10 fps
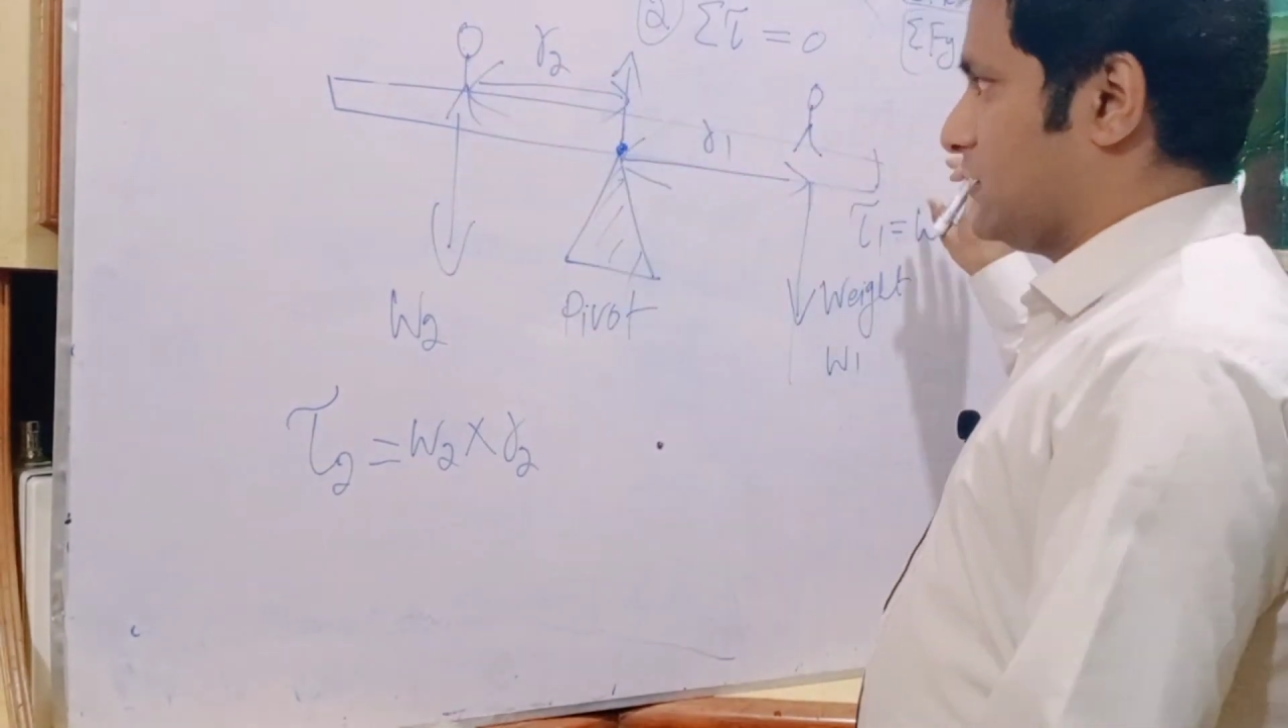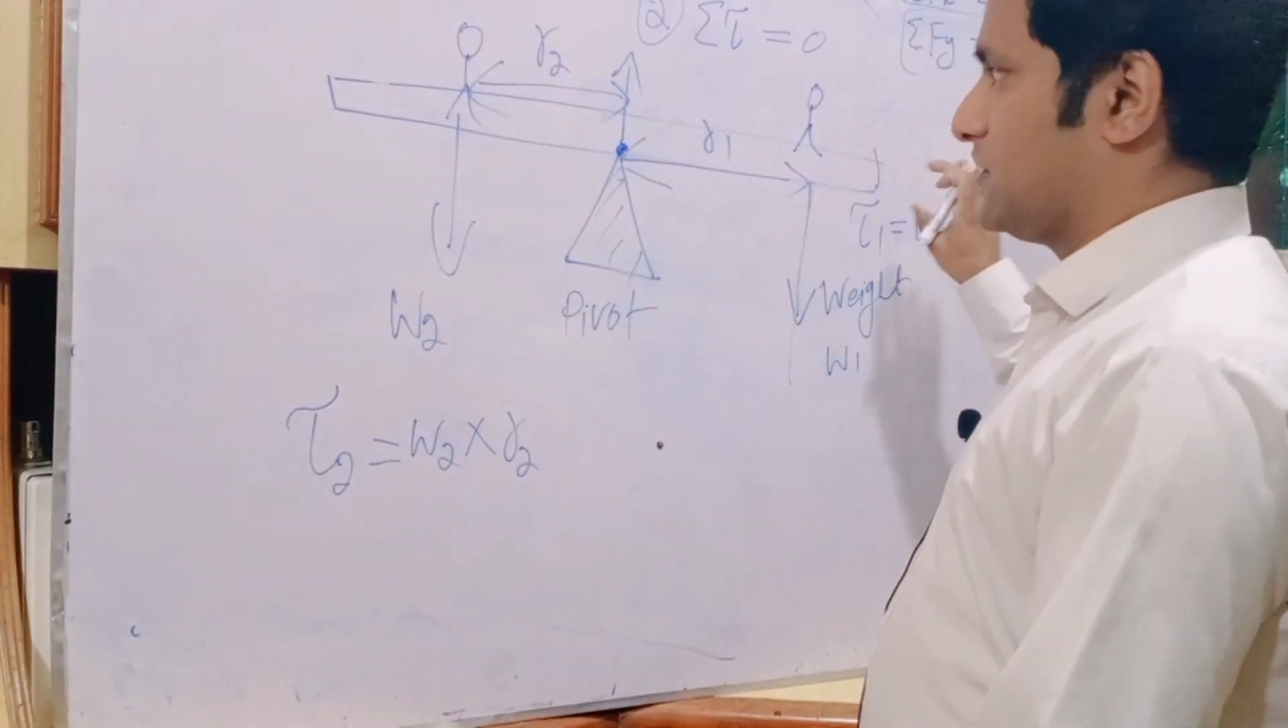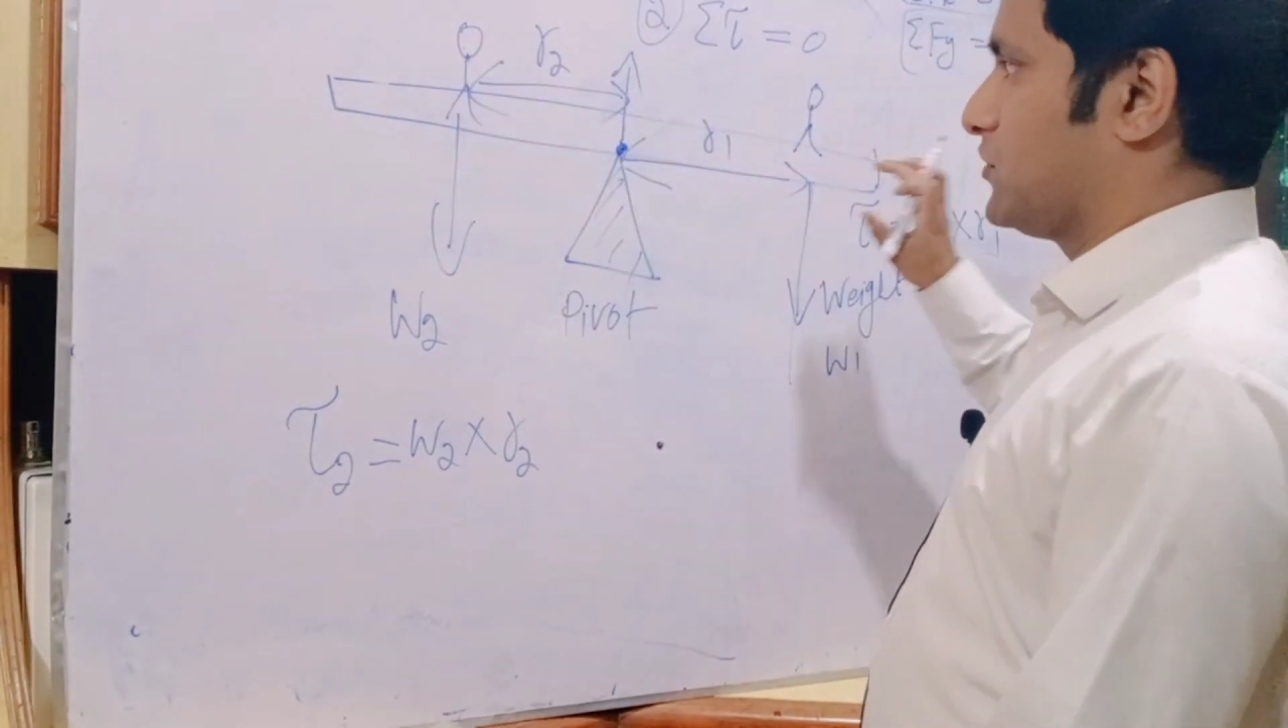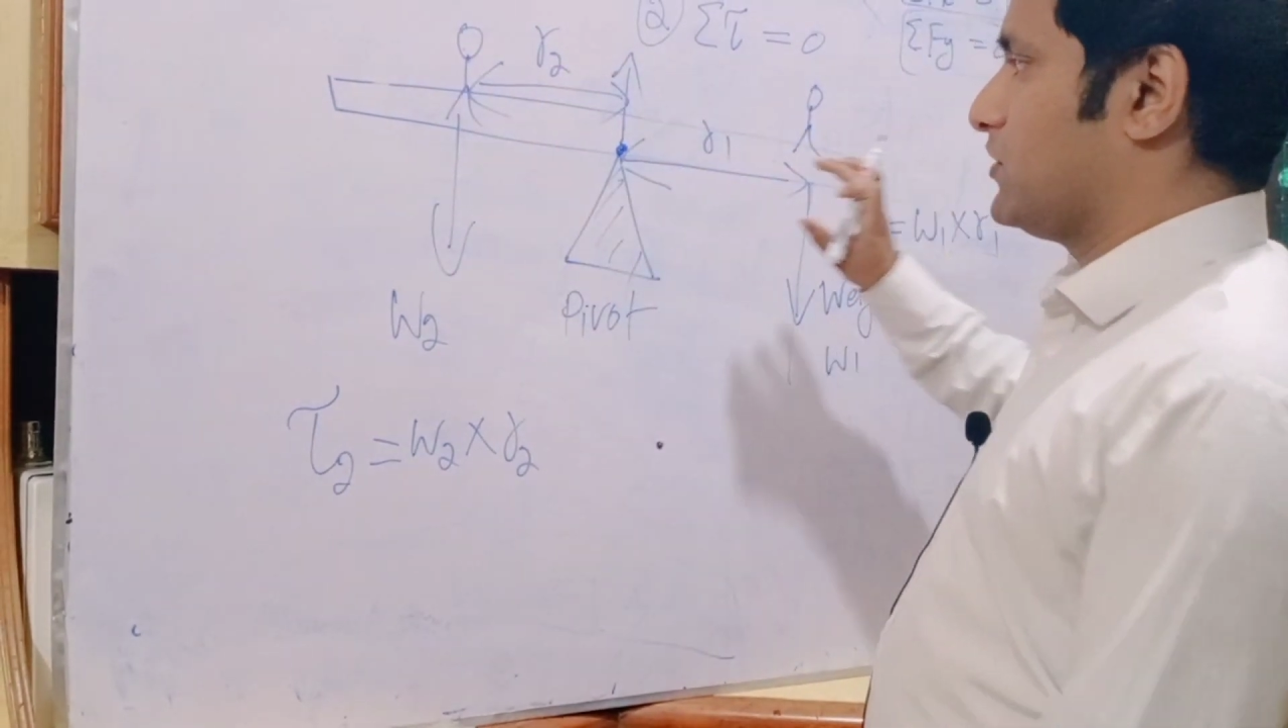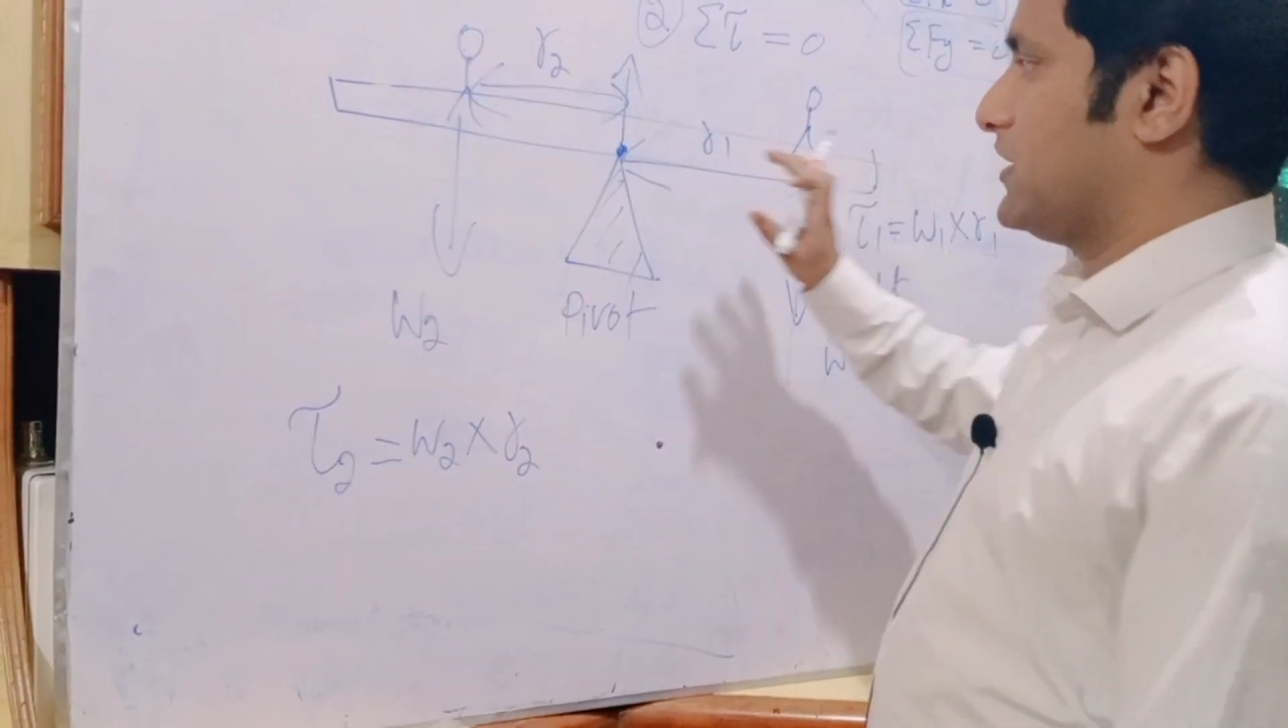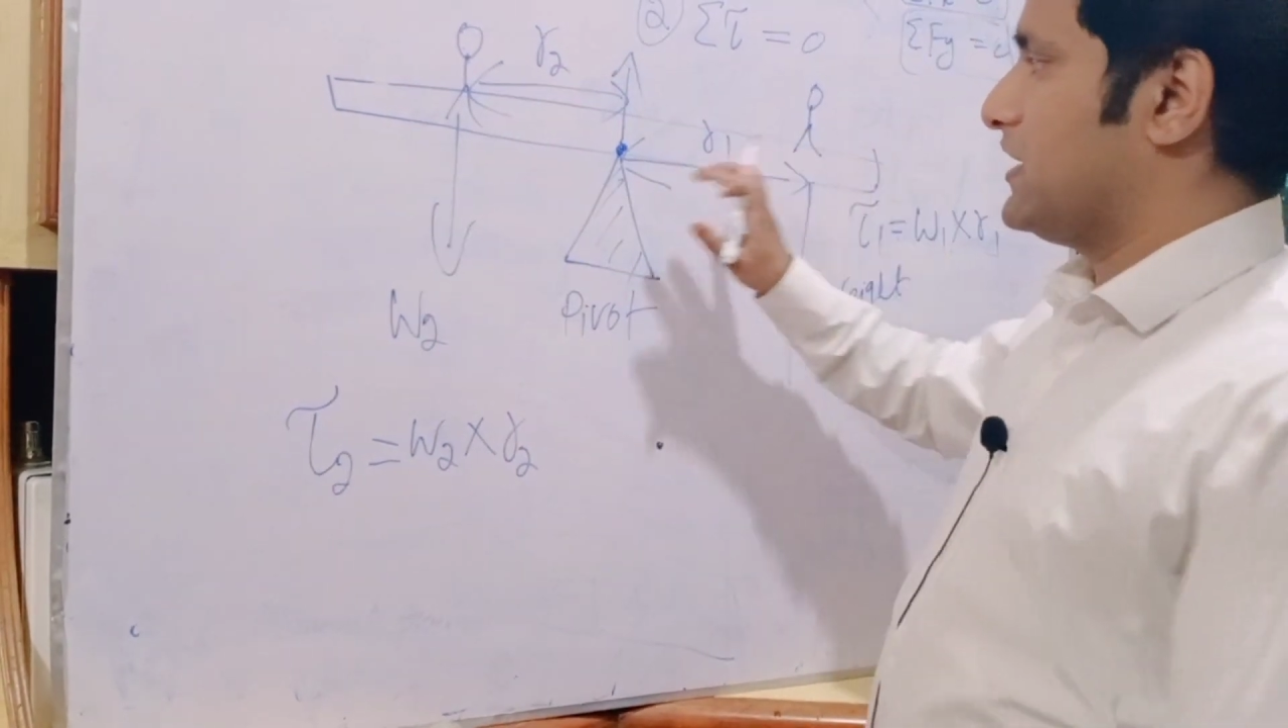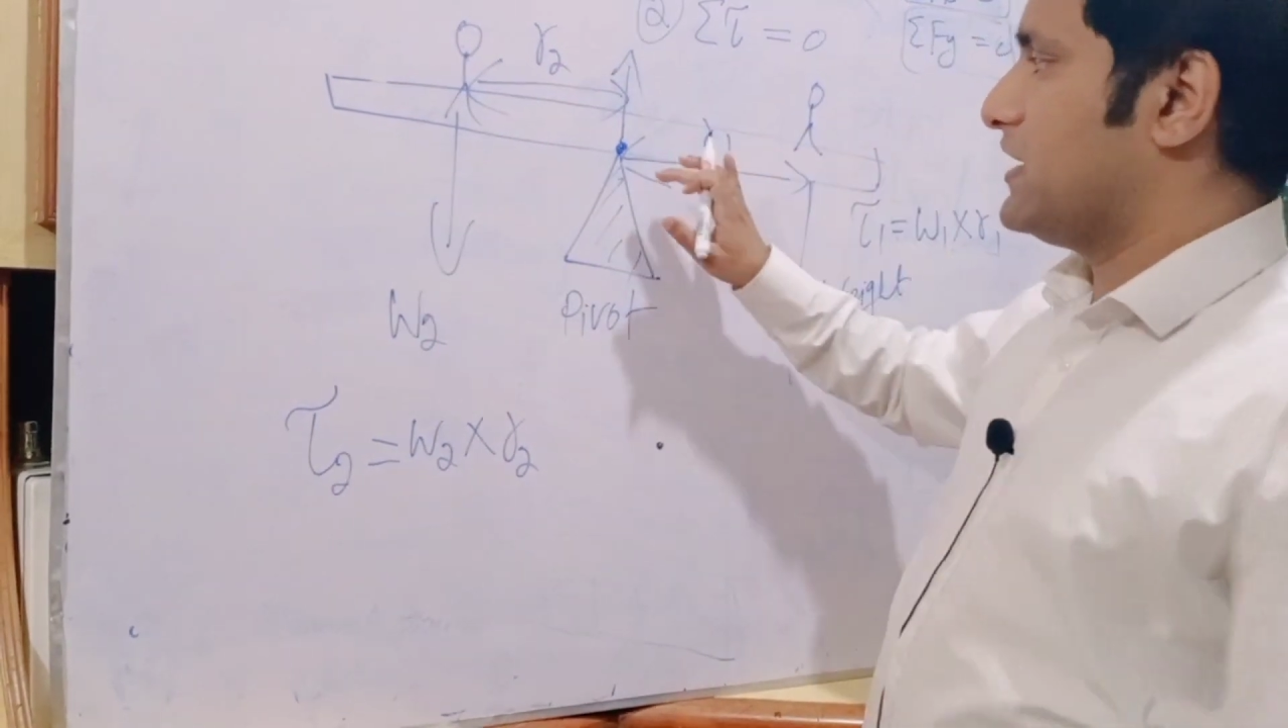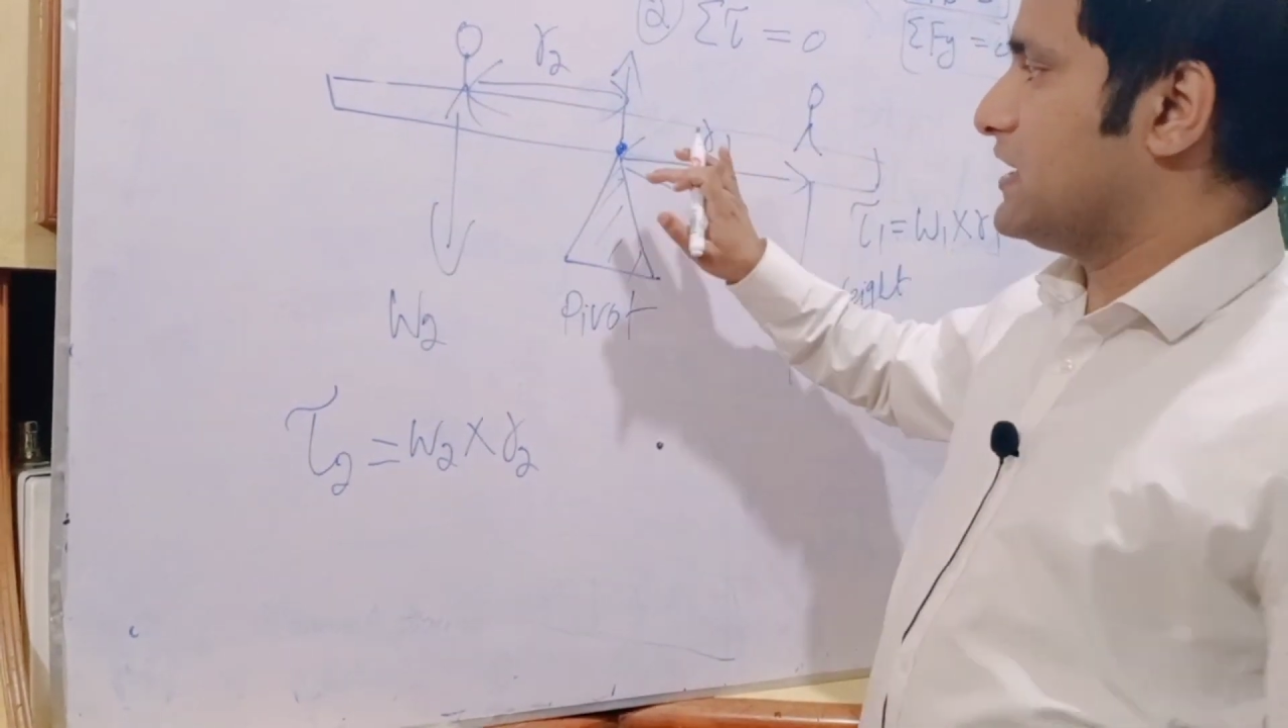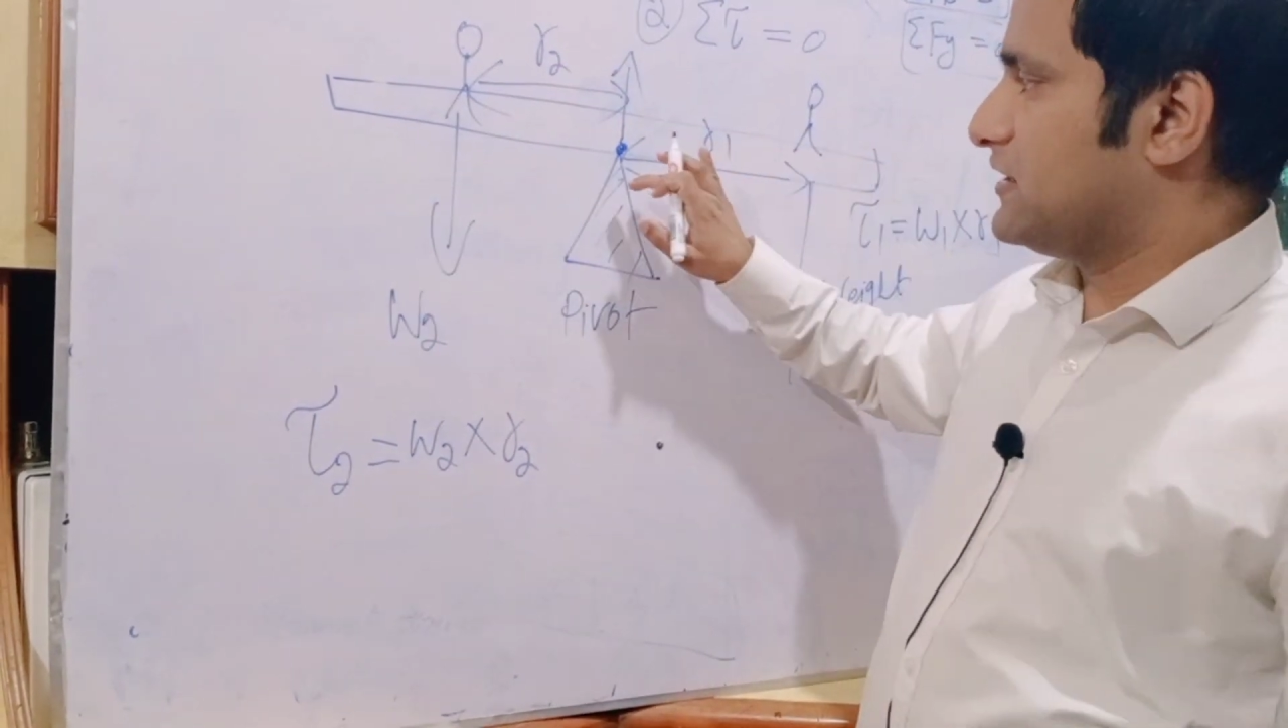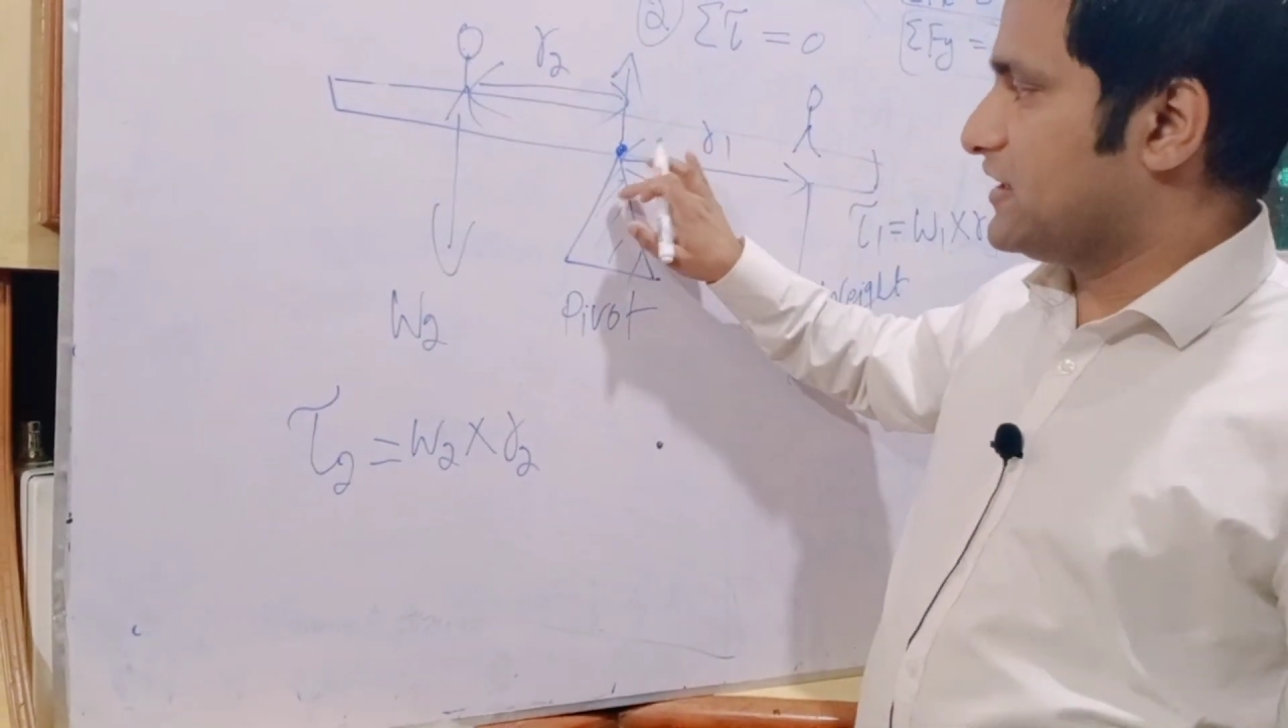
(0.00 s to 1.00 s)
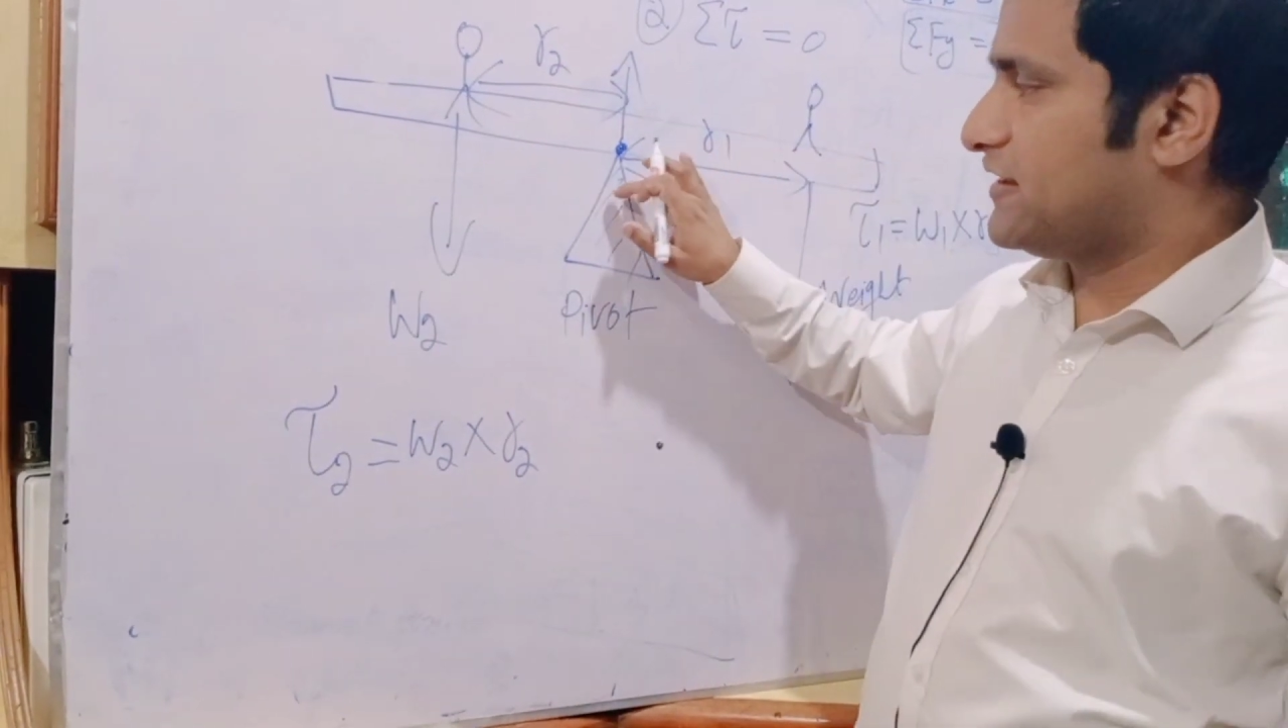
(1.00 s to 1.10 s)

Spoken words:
so this